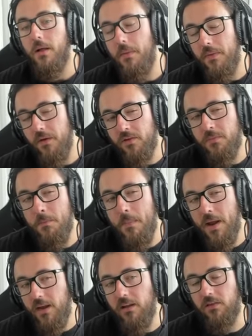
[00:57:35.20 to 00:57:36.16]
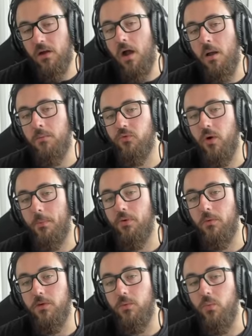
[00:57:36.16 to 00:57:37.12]
there's many times where I
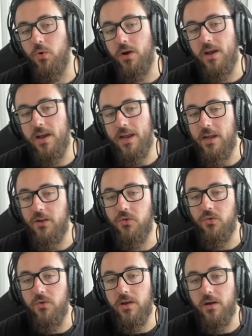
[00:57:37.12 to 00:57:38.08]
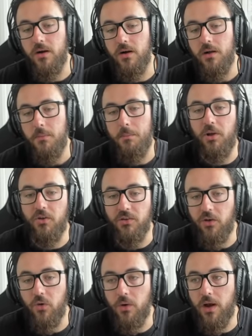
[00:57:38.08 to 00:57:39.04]
probably wouldn't EQ here because
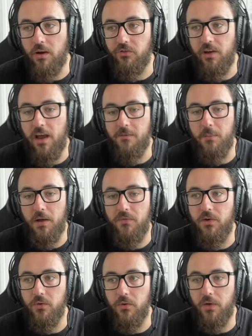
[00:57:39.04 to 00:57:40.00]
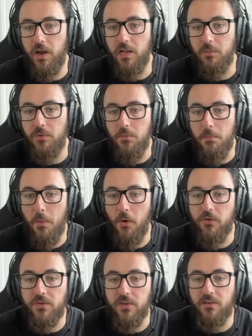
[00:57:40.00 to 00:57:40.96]
I don't actually have my fear available.
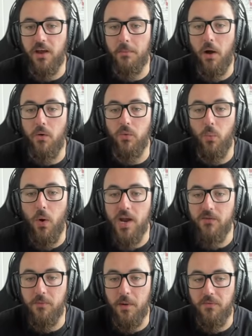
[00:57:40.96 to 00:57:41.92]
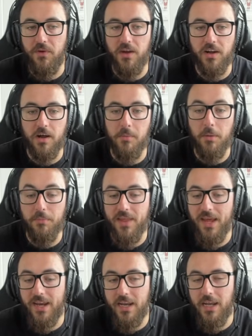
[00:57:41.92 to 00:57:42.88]
Most of the time I would wait for my fear to come up
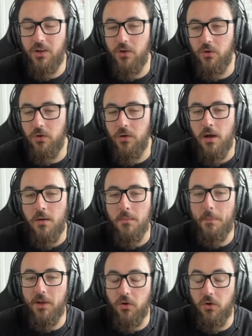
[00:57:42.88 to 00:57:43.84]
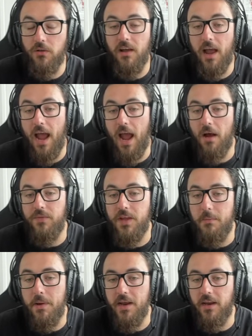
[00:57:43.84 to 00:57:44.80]
then EQ, but because I have the
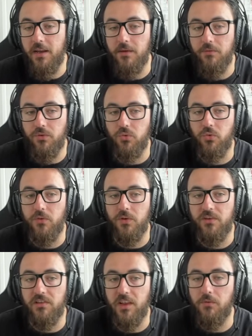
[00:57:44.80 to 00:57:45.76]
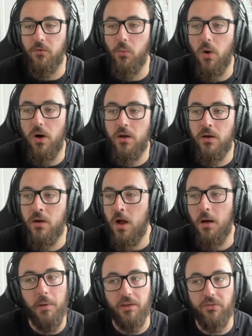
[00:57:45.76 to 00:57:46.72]
immediate level two versus level one,
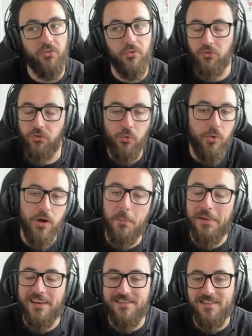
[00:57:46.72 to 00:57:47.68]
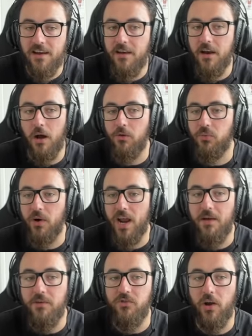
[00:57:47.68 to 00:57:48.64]
I'm like, screw it, I'm gonna send it. I just want a
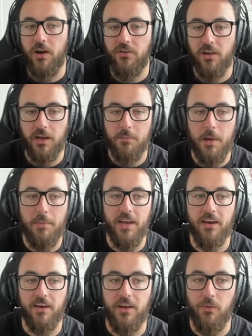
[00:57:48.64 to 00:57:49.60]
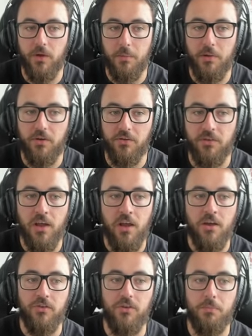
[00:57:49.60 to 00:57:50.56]
heavy trade because I can maybe get a kill here because
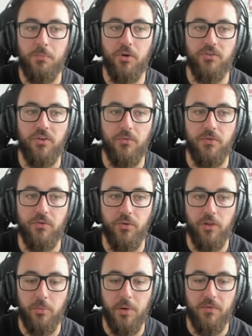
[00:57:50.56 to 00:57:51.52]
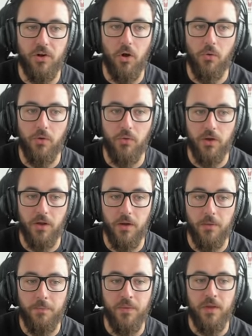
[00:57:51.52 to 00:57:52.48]
she's put herself into a little bit of corridor here.
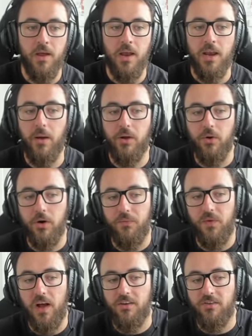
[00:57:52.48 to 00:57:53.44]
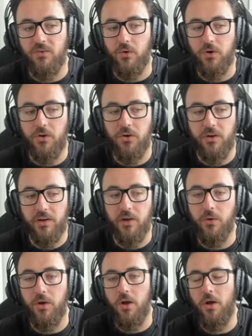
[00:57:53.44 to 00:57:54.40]
Now, I could have flashed and autoed her and
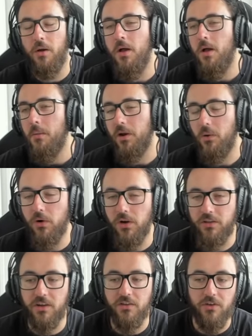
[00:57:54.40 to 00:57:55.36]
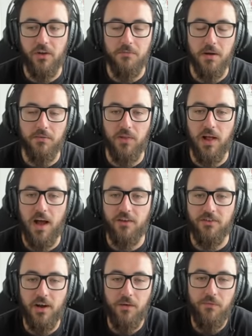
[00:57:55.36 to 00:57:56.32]
killed her, but I wanted to conserve my
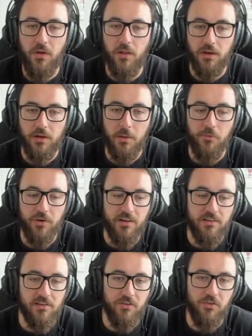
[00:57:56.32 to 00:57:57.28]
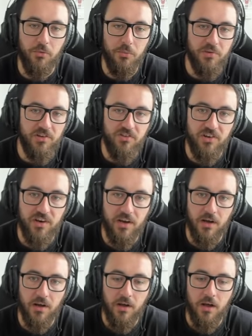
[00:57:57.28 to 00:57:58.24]
flash, and I felt like I'm already in such a good position
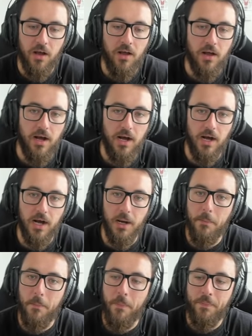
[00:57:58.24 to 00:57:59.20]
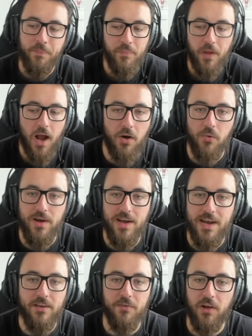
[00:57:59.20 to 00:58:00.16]
here. Um, I don't
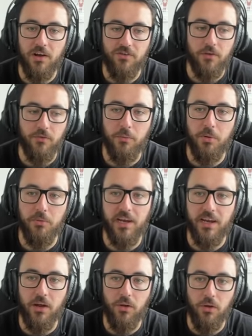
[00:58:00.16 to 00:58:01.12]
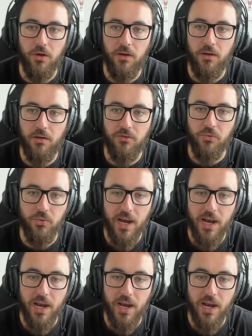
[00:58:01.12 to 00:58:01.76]
need to flash after. I'm probably going to kill her soon